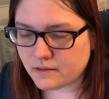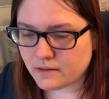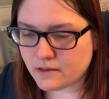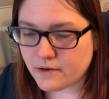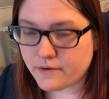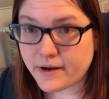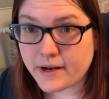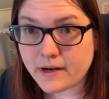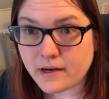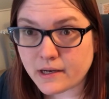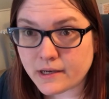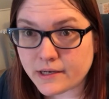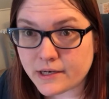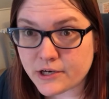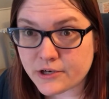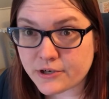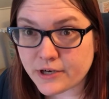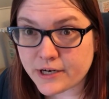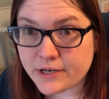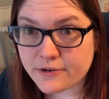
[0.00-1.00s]
All right, I'm gonna
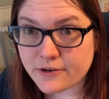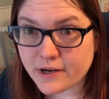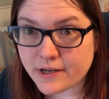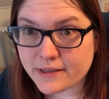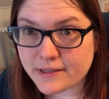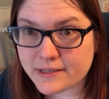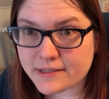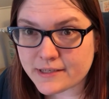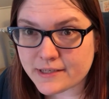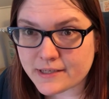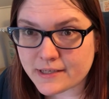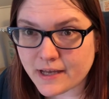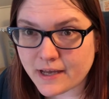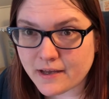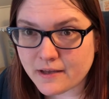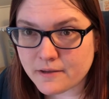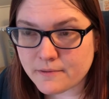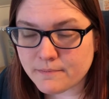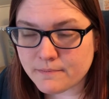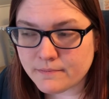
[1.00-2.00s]
try drawing this to
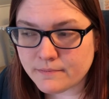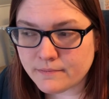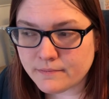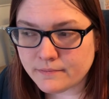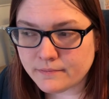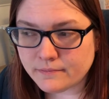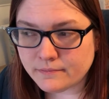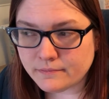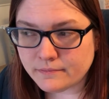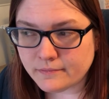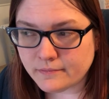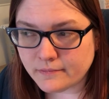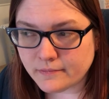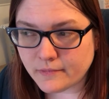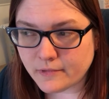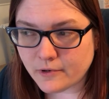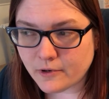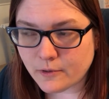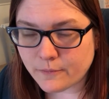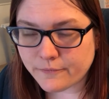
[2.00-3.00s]
scale.
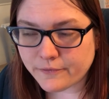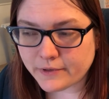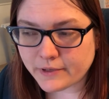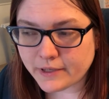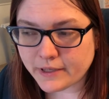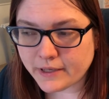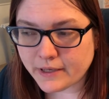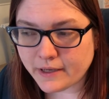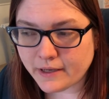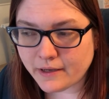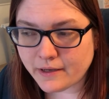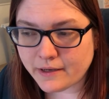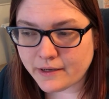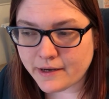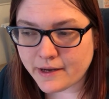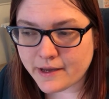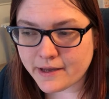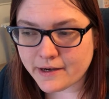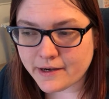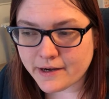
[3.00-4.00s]
Hopefully in
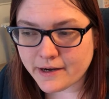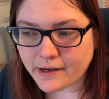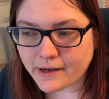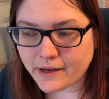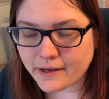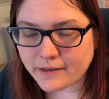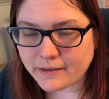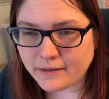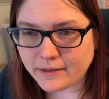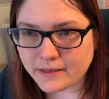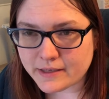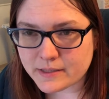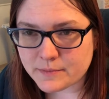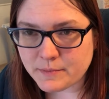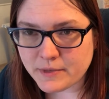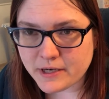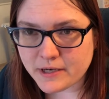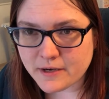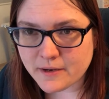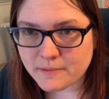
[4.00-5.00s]
editing I can like
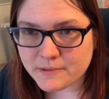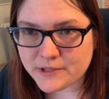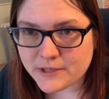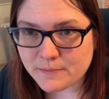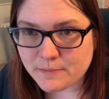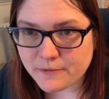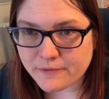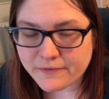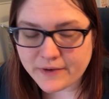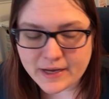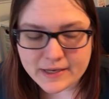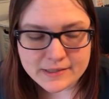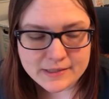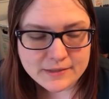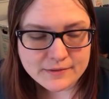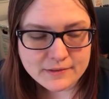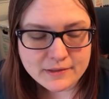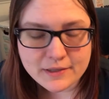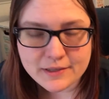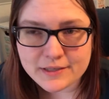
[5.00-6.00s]
speed it up super fast so
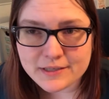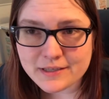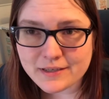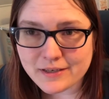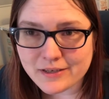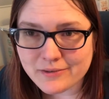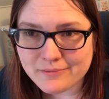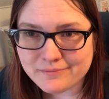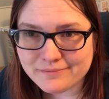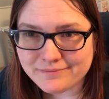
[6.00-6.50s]
it looks good.